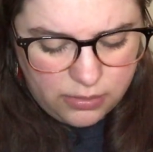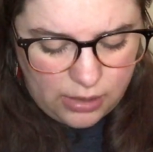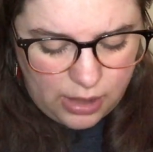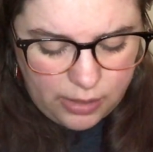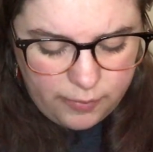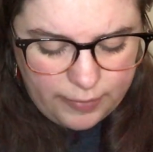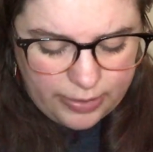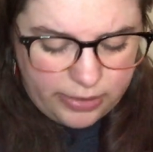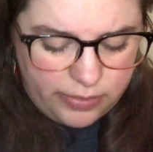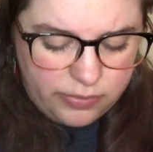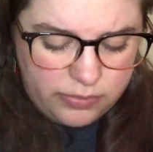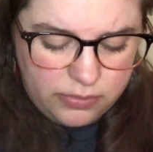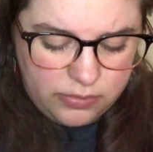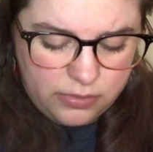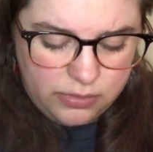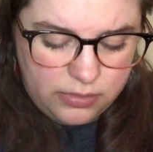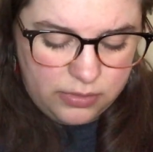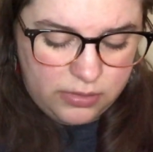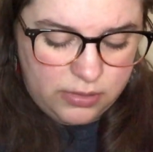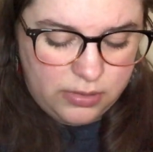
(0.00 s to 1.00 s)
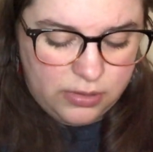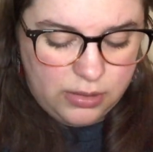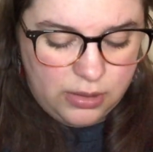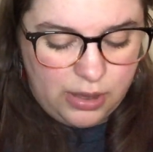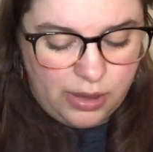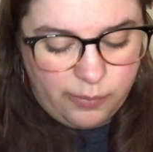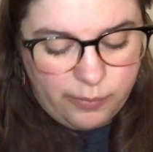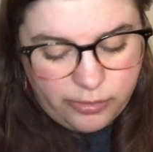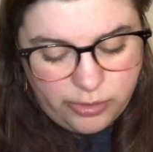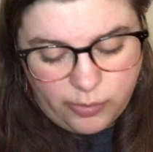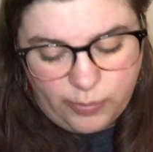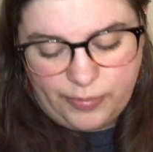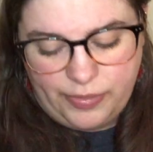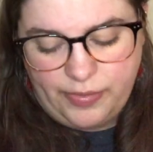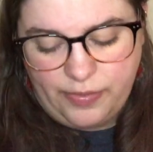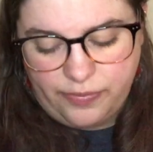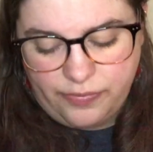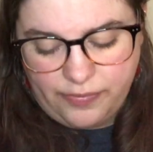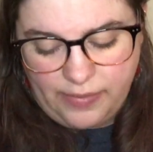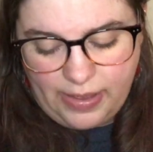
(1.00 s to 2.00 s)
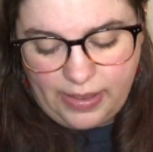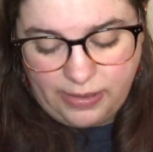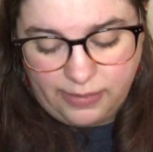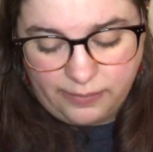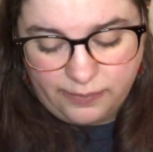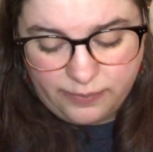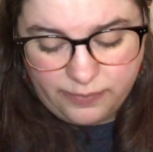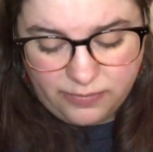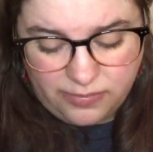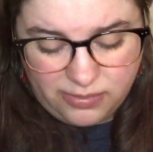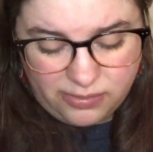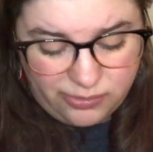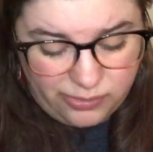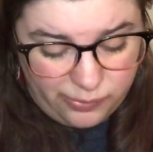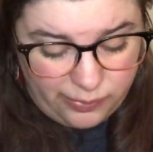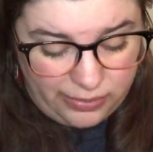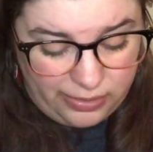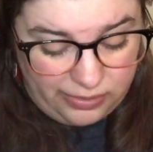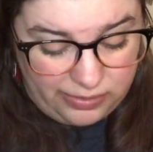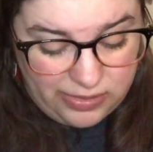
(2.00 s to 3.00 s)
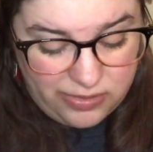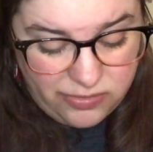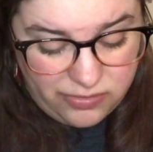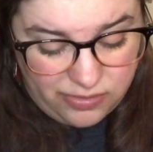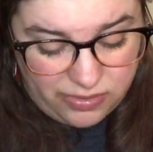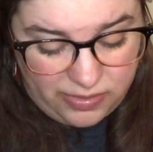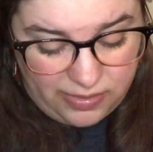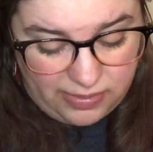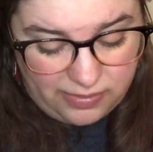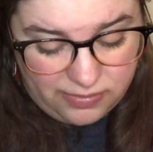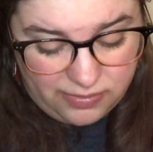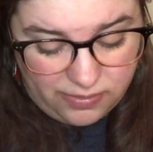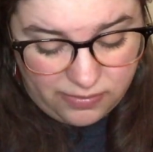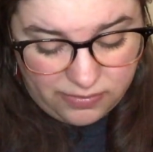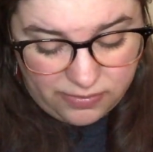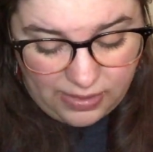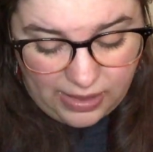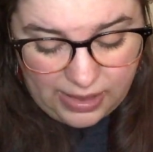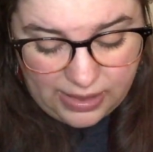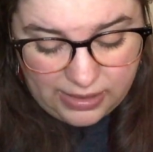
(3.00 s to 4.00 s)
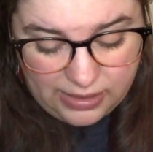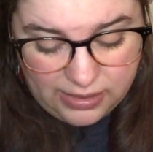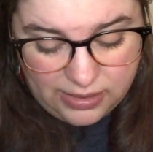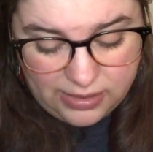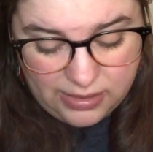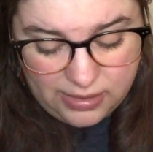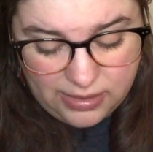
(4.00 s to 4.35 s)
I will. I wonder what they'll say. I wonder what Alicia thinks they'll say.